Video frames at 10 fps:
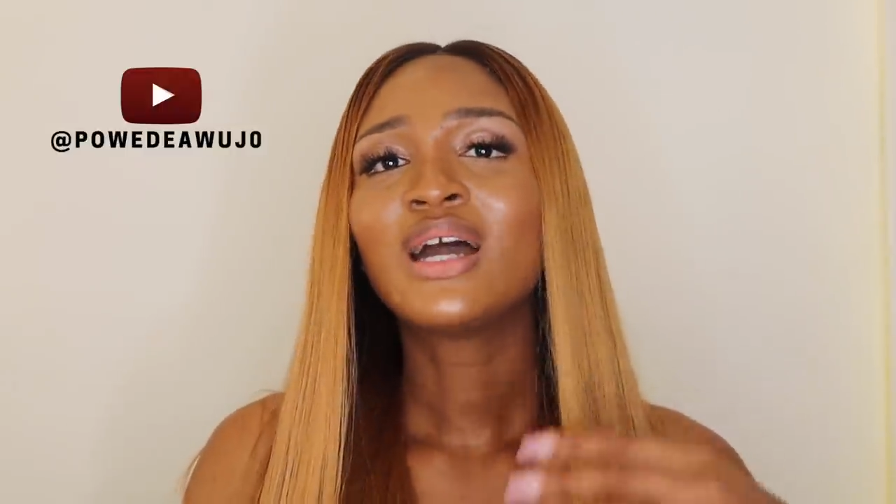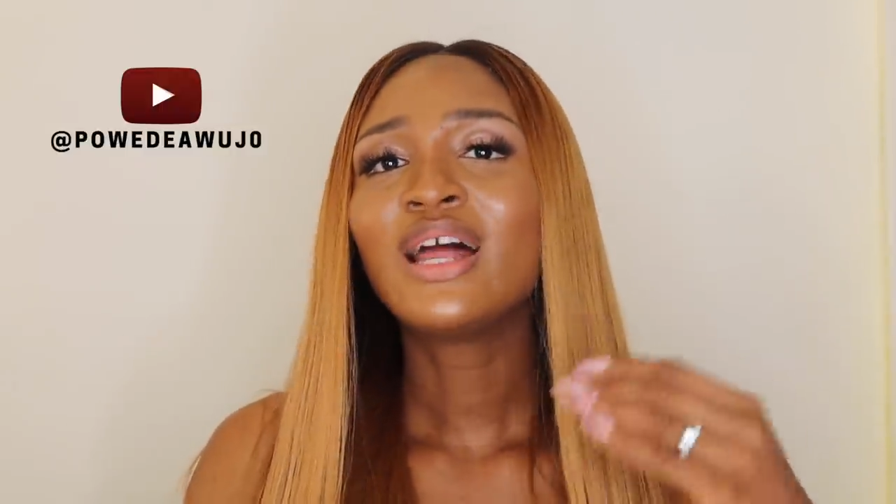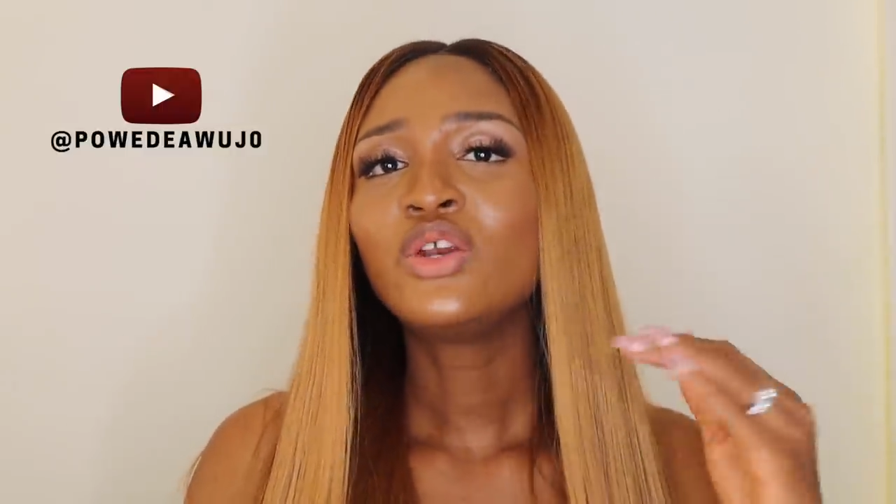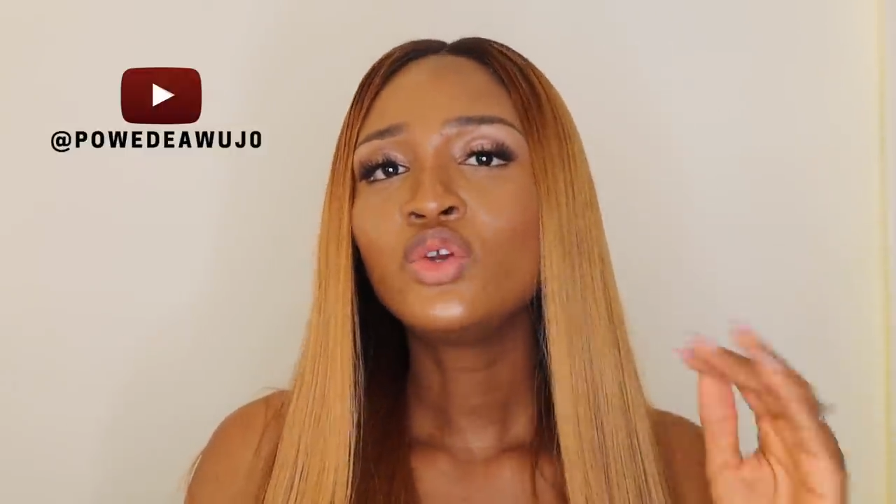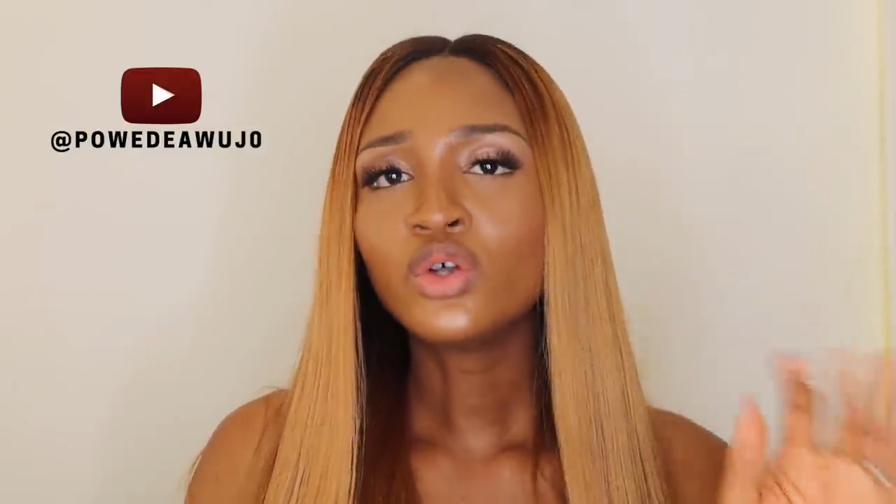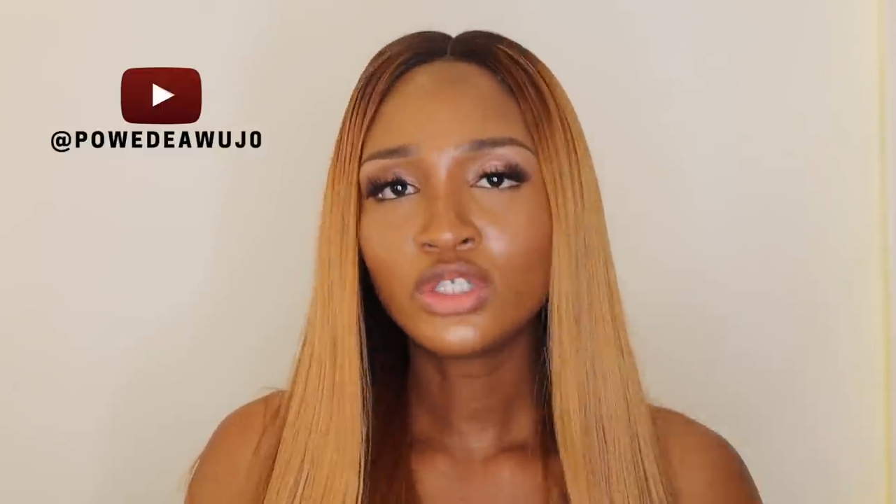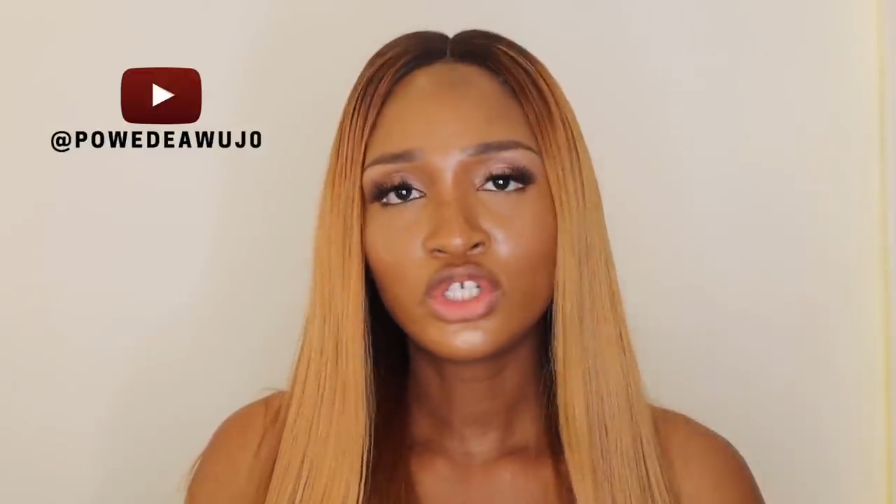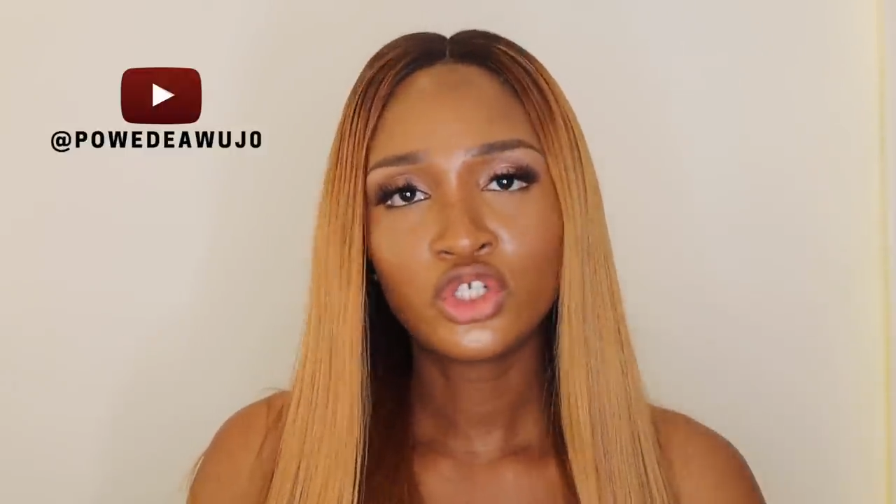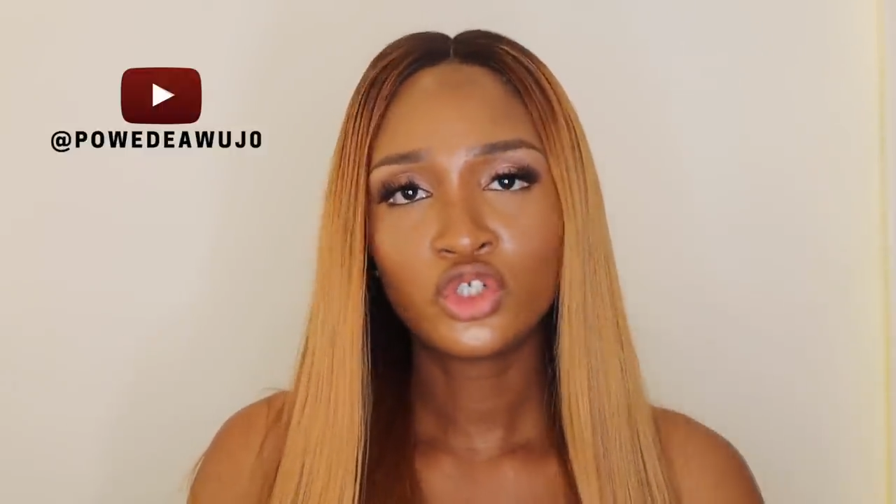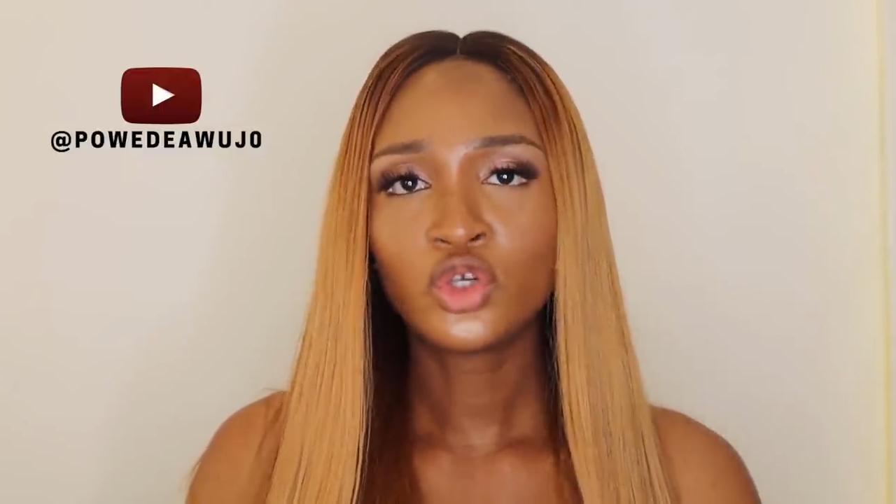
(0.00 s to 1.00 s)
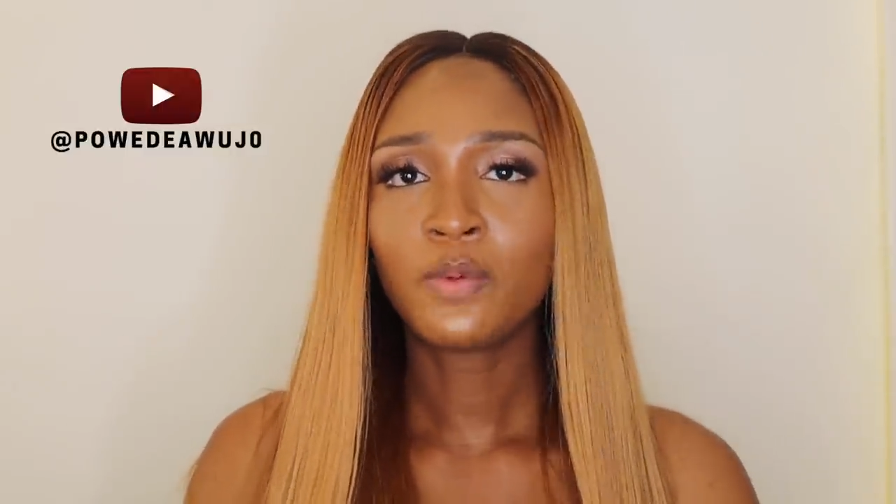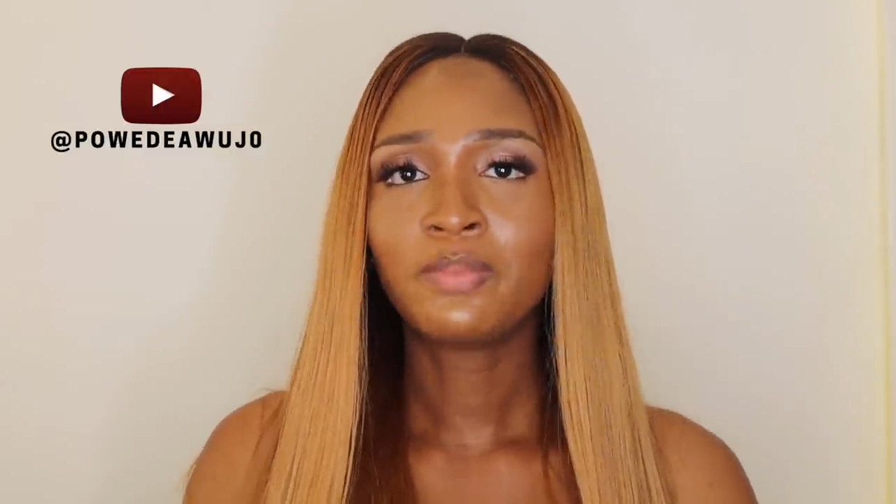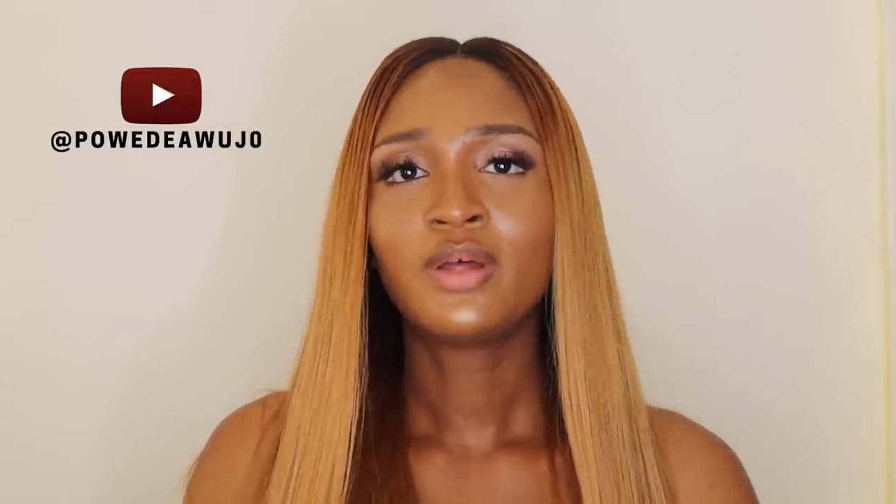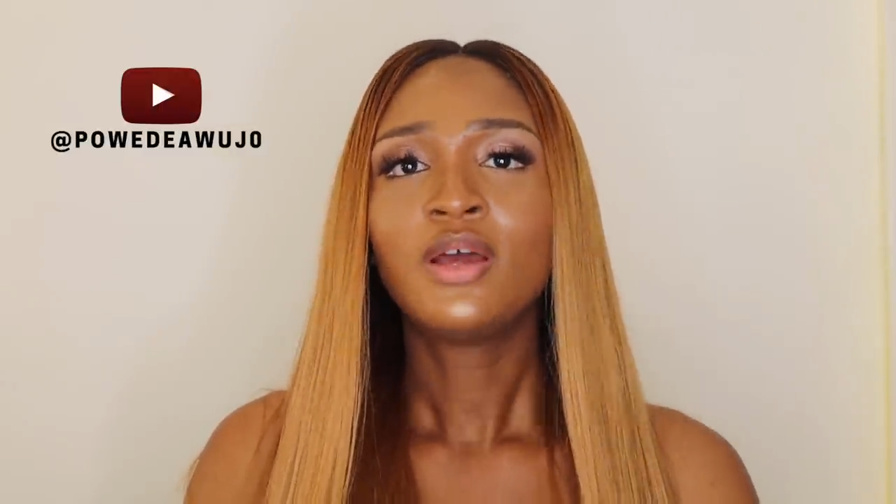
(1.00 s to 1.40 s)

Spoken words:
cannot stop